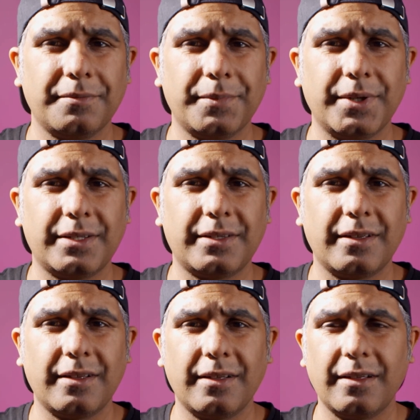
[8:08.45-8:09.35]
but
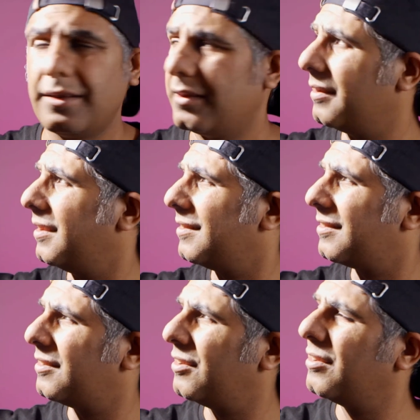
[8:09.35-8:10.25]
it's
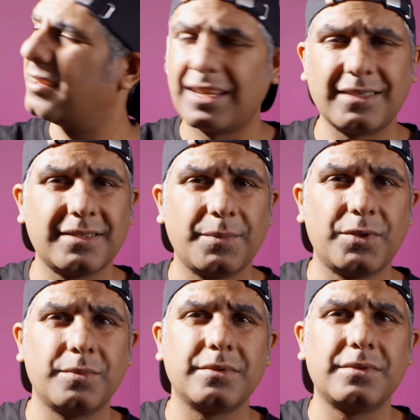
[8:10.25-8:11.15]
still
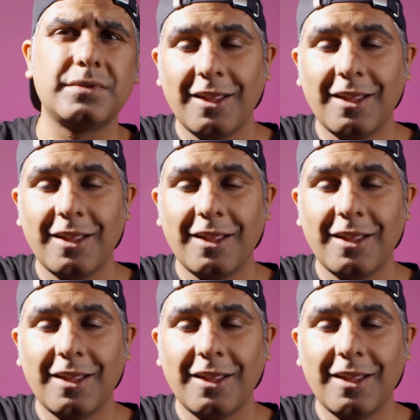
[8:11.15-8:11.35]
acceptable.